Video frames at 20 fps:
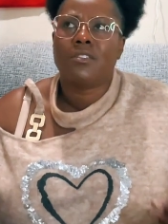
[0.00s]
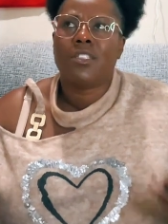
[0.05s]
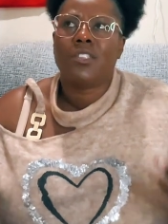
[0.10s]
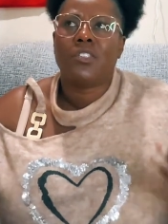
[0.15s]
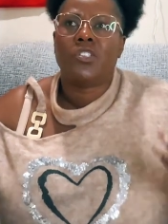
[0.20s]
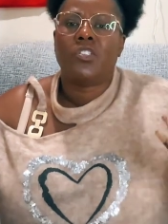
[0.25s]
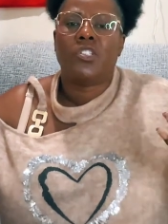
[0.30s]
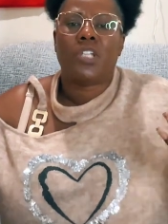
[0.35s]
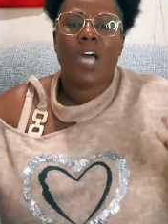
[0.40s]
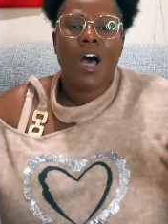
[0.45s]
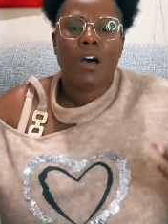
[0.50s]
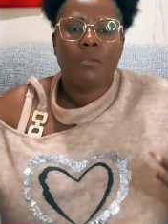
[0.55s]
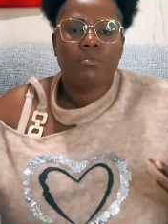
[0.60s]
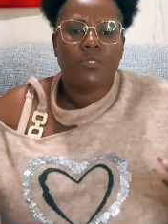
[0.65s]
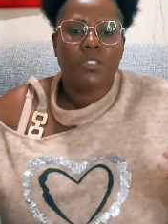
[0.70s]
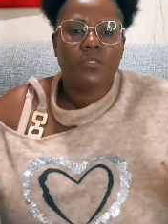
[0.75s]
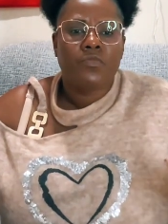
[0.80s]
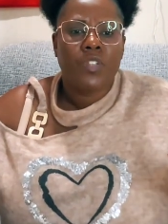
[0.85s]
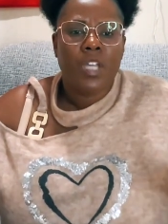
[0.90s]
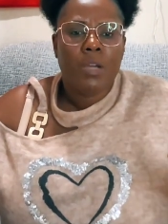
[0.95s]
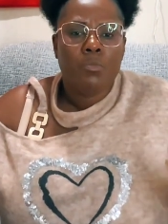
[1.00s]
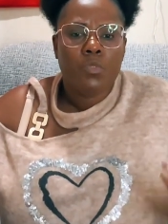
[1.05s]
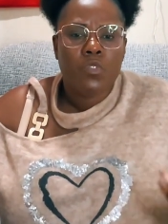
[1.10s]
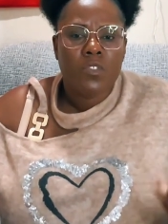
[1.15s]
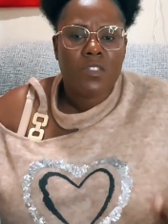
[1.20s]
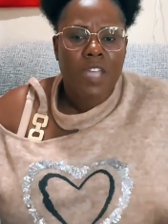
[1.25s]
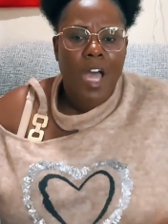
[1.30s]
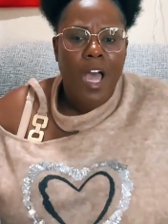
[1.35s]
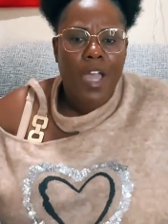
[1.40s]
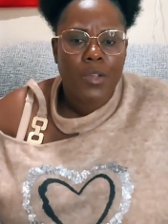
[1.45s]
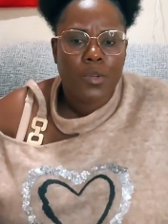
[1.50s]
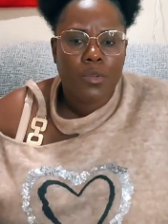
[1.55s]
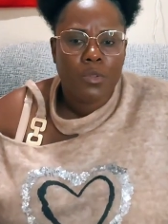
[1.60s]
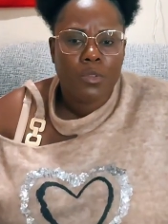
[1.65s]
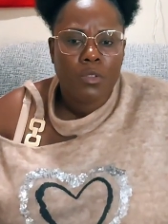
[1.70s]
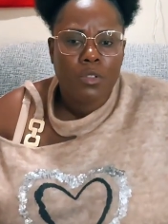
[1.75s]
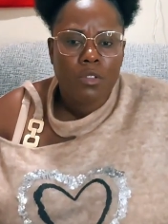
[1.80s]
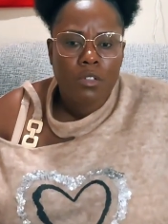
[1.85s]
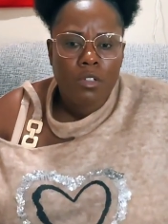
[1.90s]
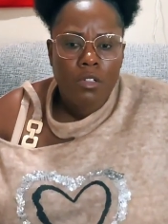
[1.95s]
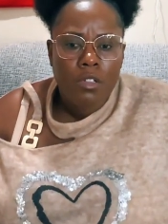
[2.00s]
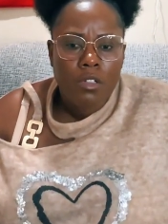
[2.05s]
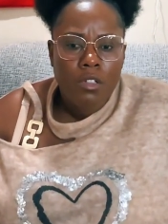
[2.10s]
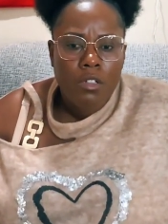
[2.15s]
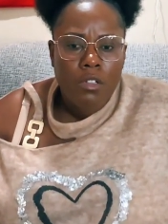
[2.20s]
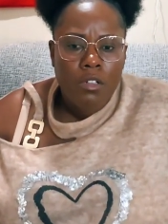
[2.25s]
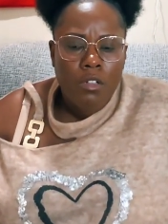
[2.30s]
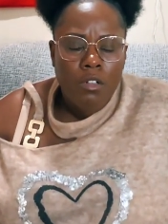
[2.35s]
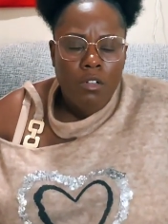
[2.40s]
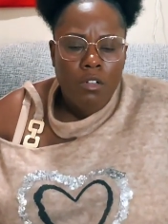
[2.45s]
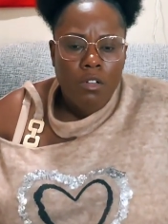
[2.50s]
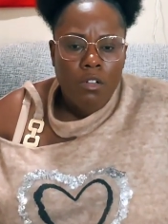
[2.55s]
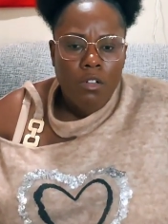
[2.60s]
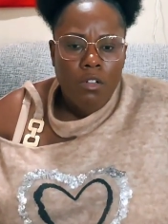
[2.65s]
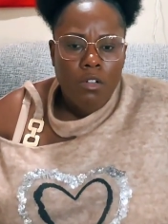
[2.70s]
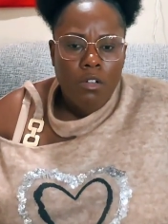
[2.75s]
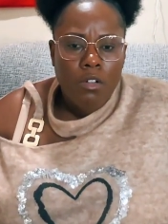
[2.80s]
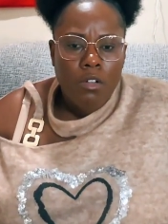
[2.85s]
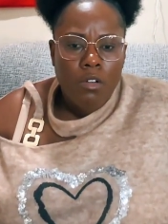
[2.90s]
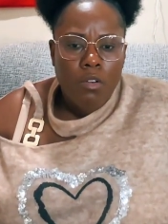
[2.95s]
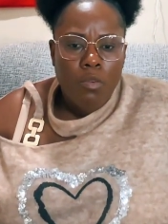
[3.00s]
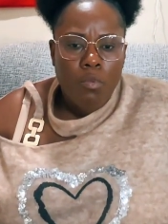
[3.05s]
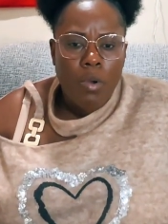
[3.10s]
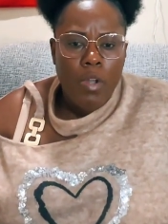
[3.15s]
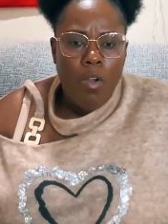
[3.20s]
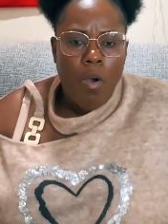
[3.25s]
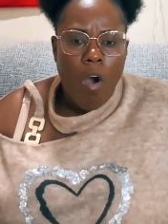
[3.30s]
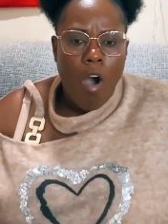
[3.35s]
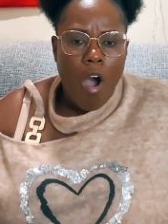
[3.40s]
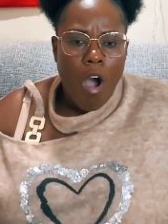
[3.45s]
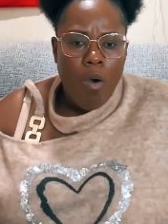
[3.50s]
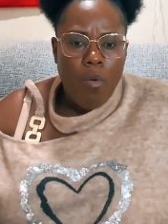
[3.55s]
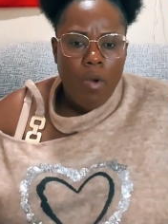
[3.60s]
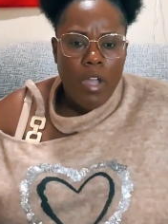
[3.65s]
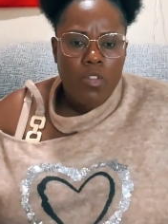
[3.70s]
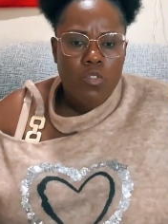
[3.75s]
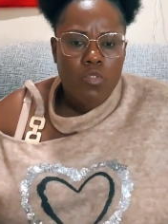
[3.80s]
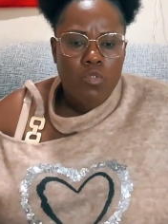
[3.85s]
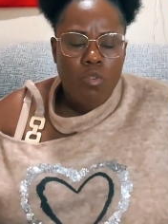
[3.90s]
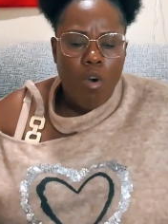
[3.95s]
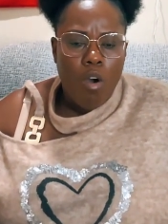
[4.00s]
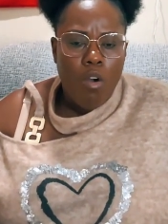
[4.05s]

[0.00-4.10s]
this job via Munsayo? We always